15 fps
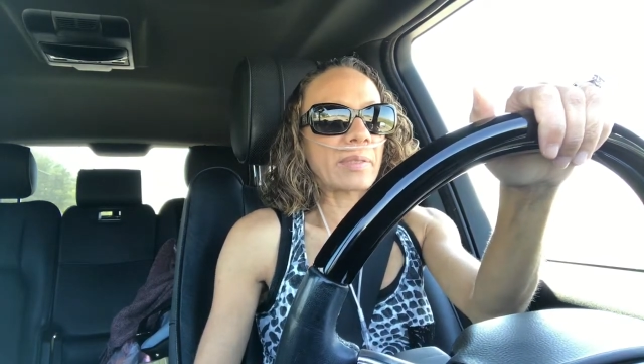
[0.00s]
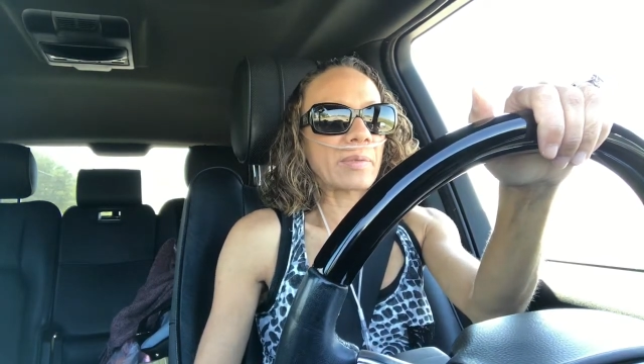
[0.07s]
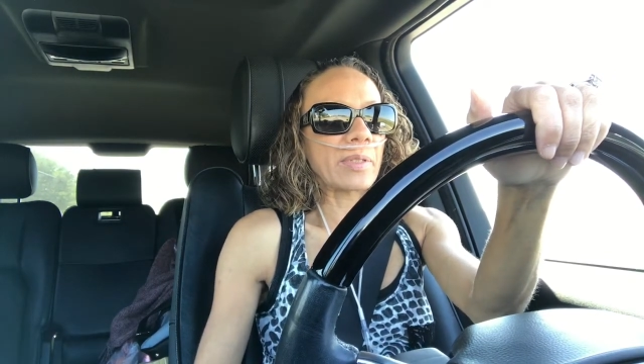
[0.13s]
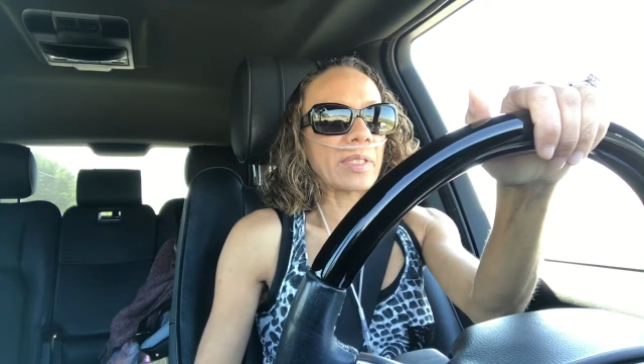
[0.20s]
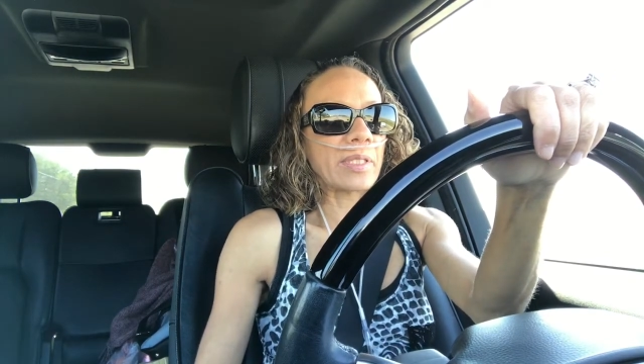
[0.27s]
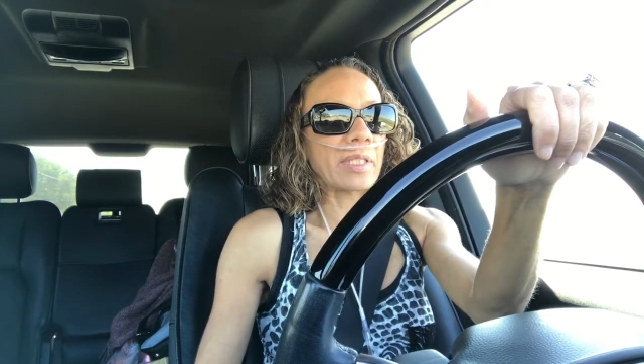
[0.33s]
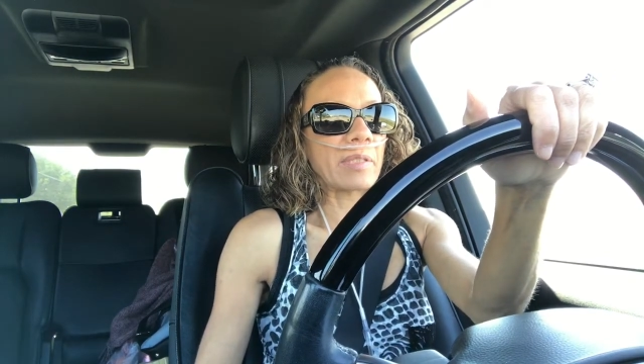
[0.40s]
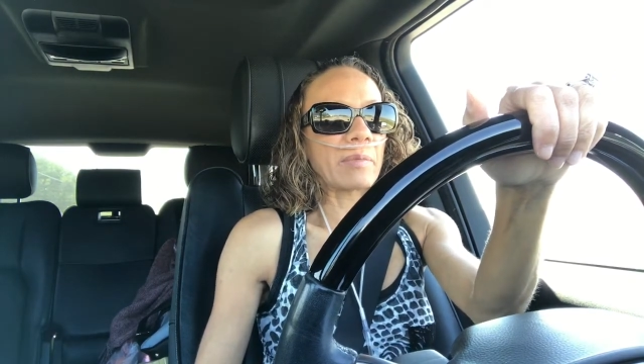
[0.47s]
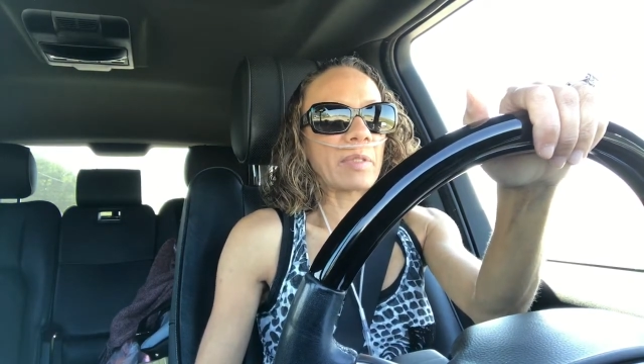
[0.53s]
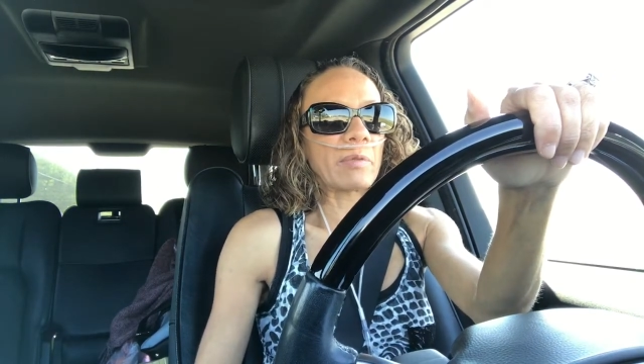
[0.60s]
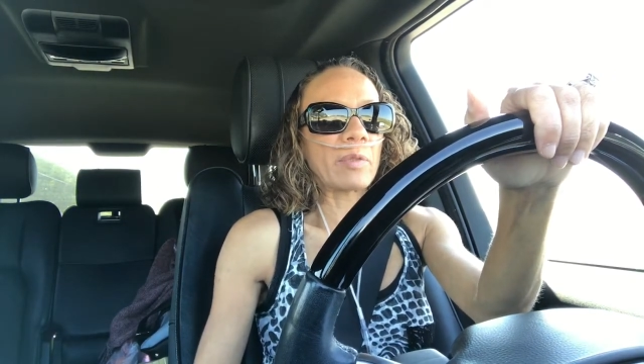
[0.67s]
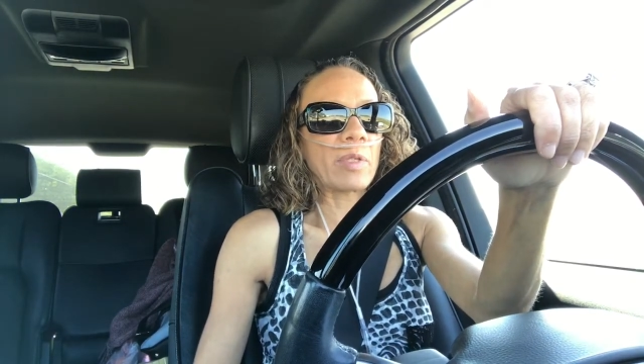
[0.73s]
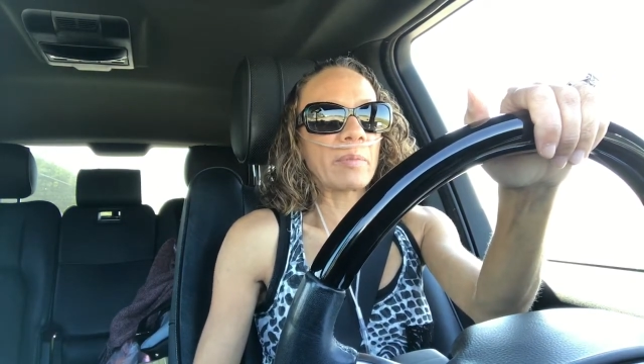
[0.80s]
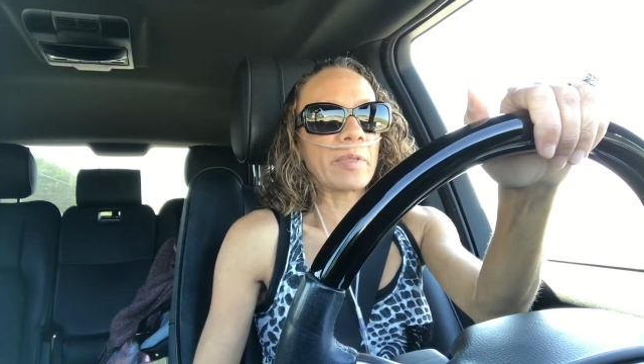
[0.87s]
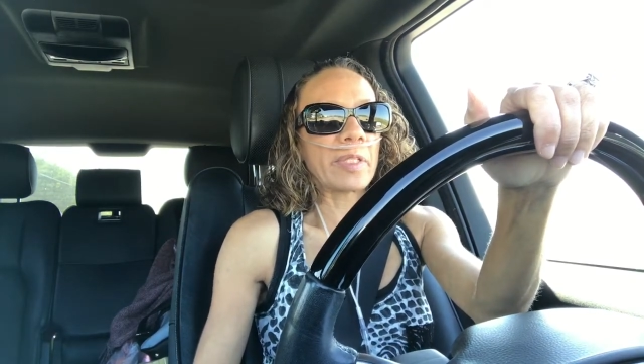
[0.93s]
where it's going to be
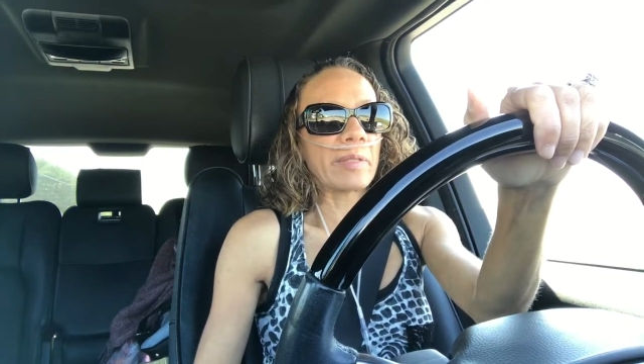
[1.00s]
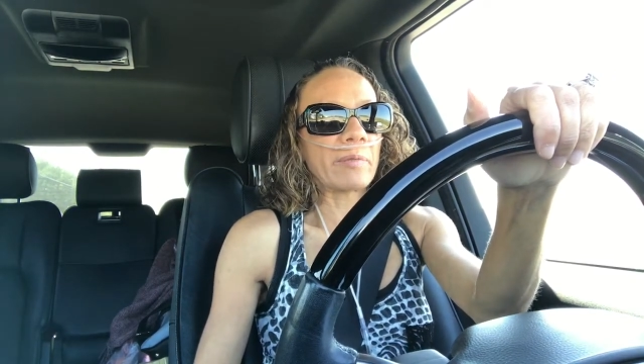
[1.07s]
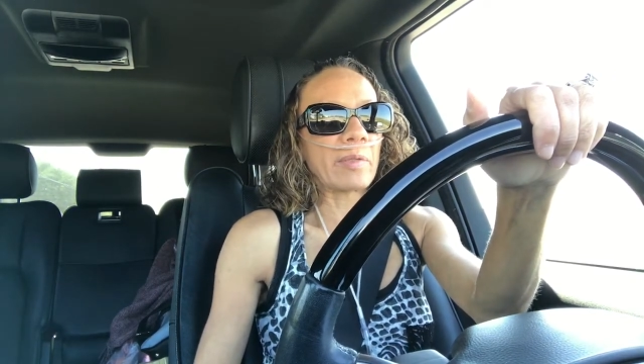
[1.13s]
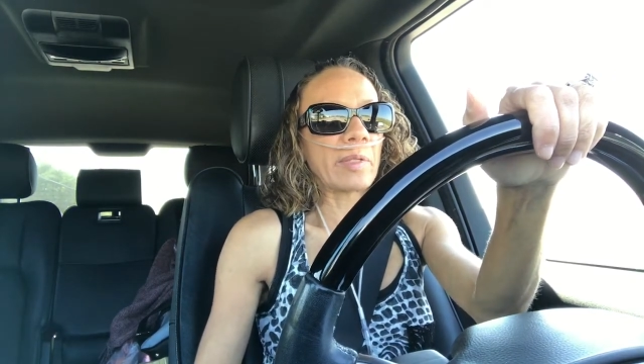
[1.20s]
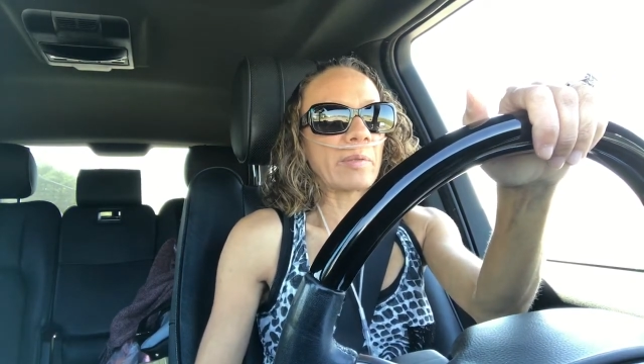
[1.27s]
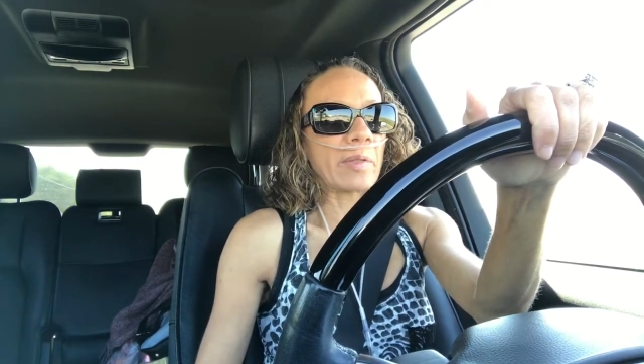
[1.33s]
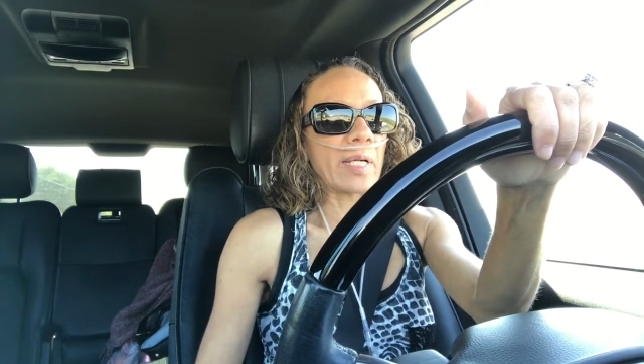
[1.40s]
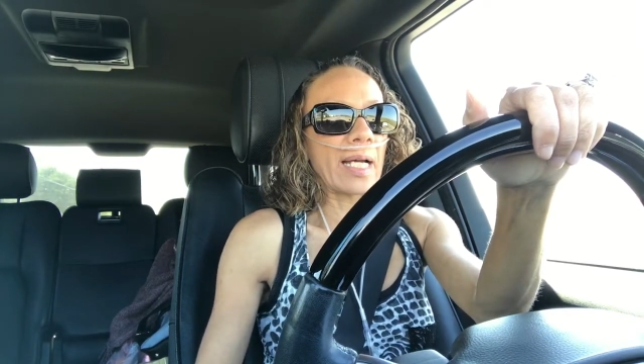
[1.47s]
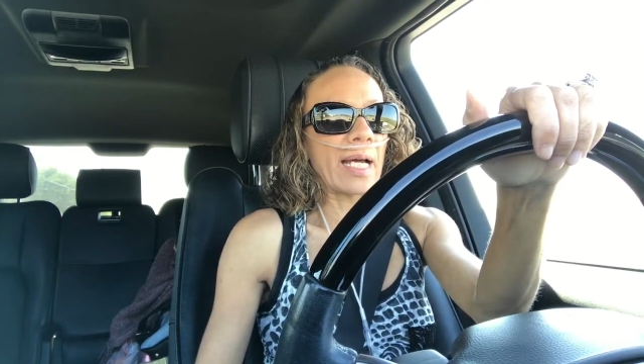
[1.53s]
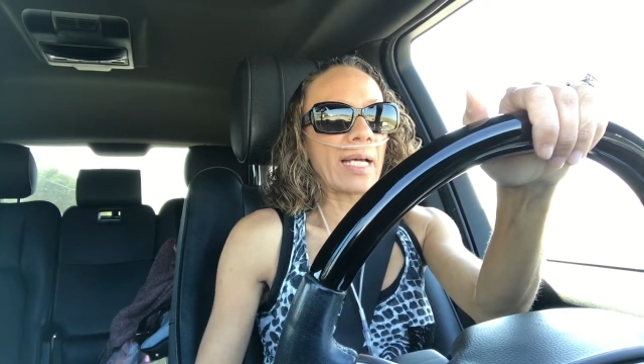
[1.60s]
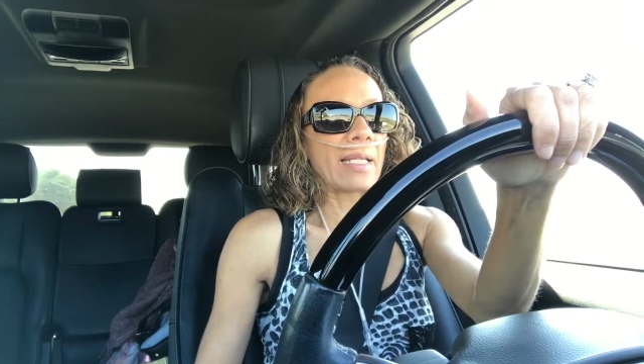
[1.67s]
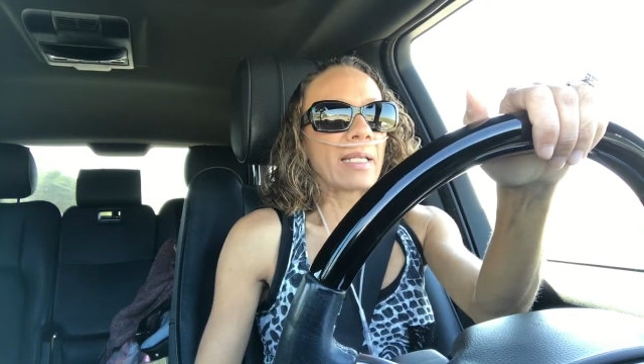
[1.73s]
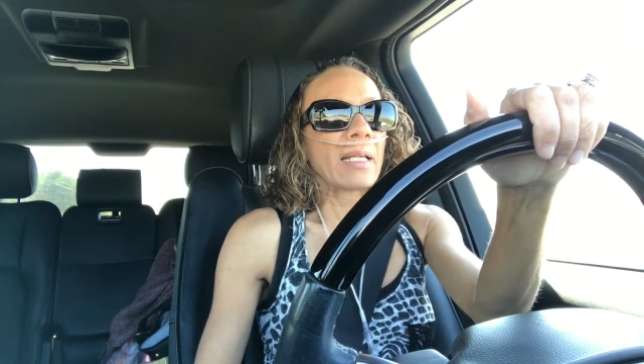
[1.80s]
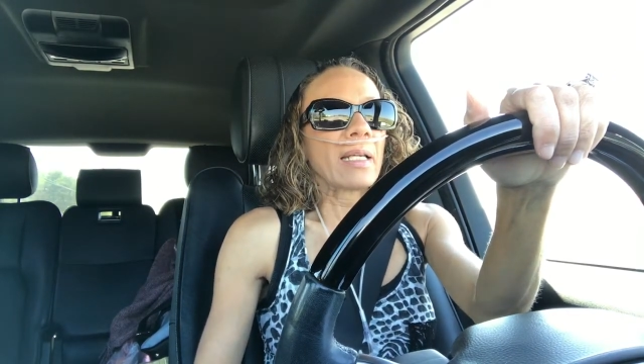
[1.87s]
warmer than where we're at.